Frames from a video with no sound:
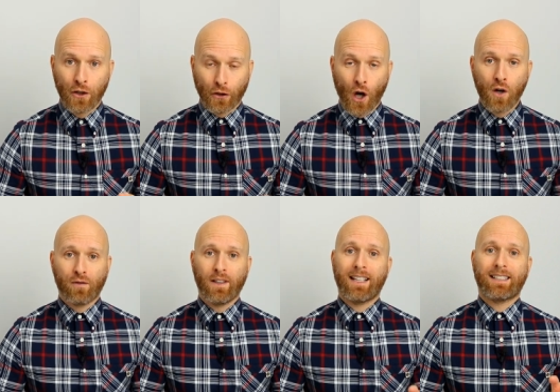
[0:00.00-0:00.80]
So
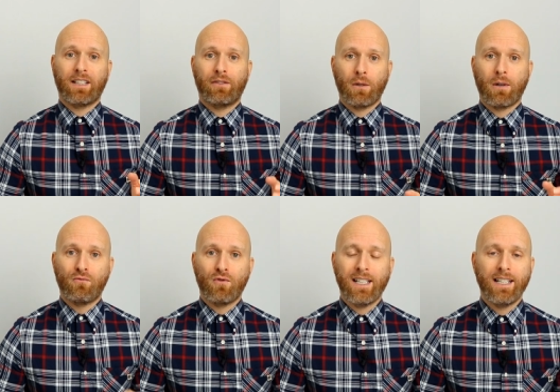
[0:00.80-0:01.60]
hopefully that's given you a
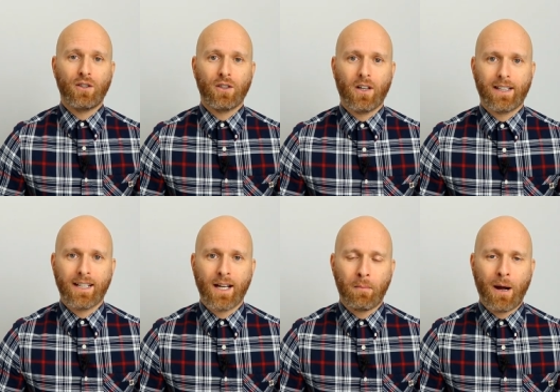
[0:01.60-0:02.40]
really good
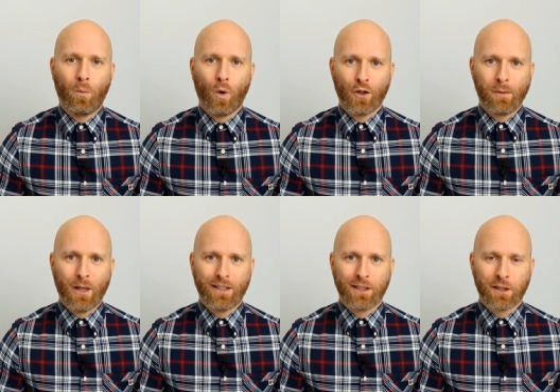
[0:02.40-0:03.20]
idea about what you
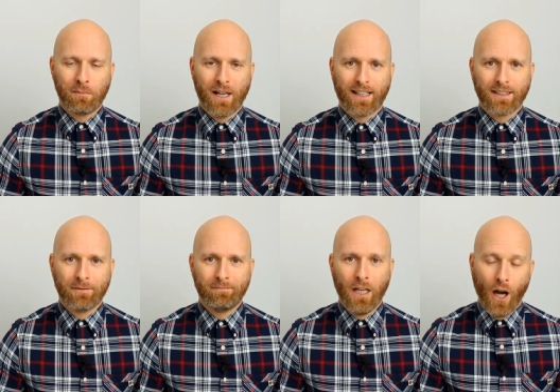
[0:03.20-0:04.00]
might expect.
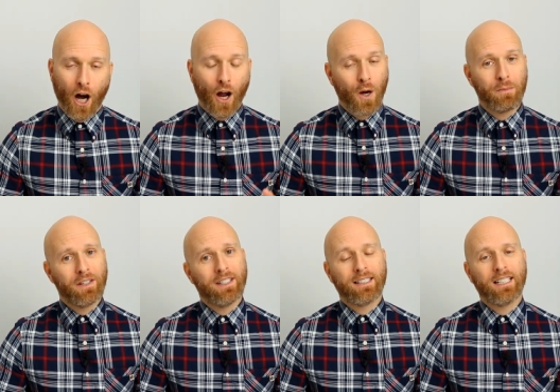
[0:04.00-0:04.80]
I hope
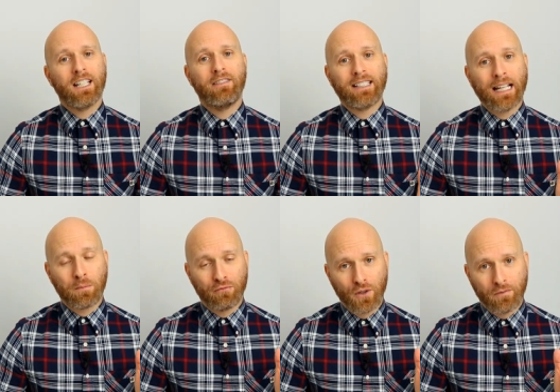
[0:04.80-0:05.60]
that this series has
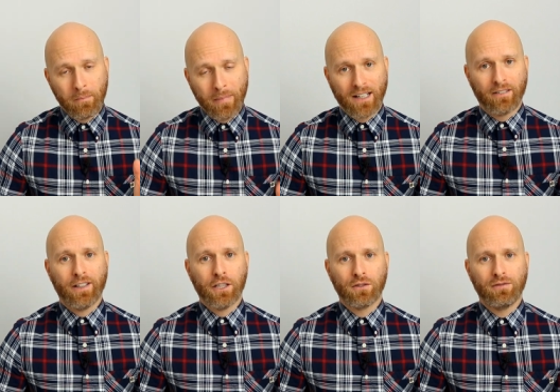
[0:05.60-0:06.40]
proved
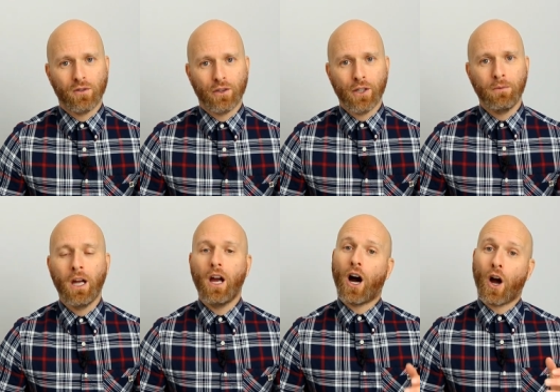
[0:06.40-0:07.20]
beneficial for you.
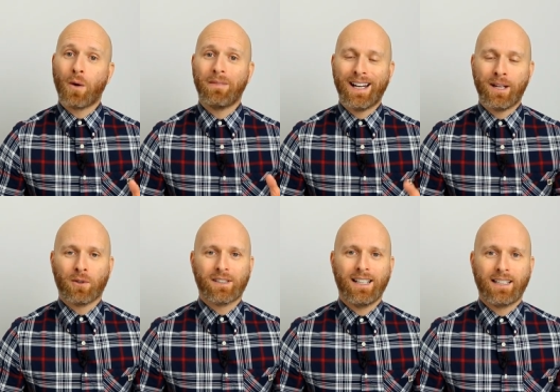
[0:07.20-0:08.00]
I hope that
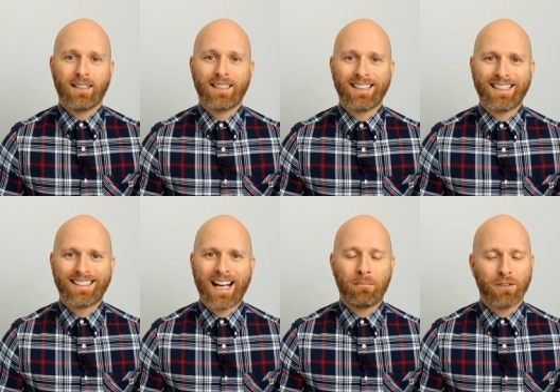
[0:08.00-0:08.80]
anyone taking this
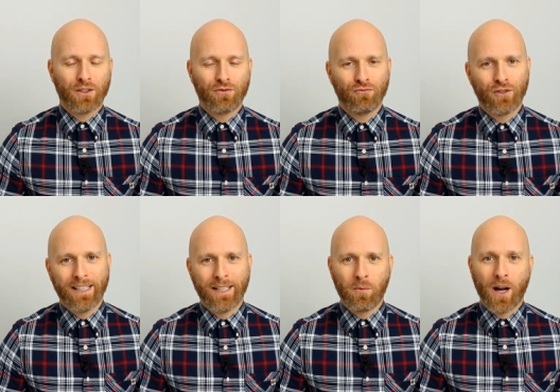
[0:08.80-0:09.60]
exam does
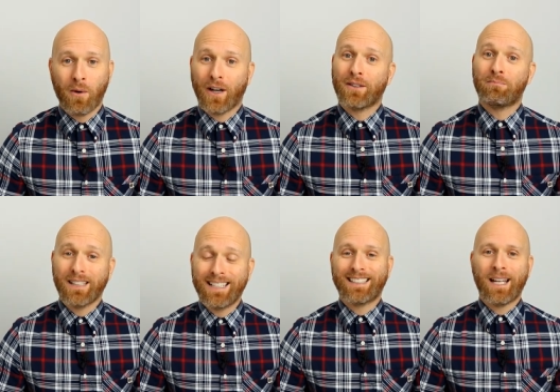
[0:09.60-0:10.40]
really well and
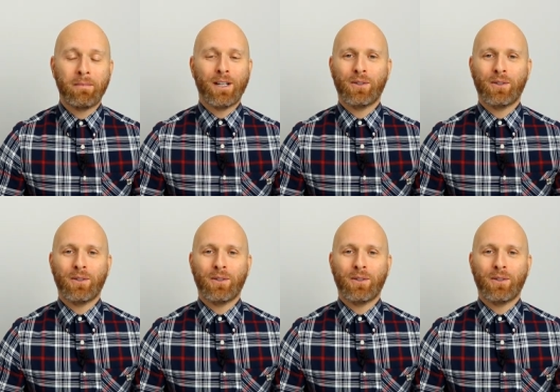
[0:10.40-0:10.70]
please let me know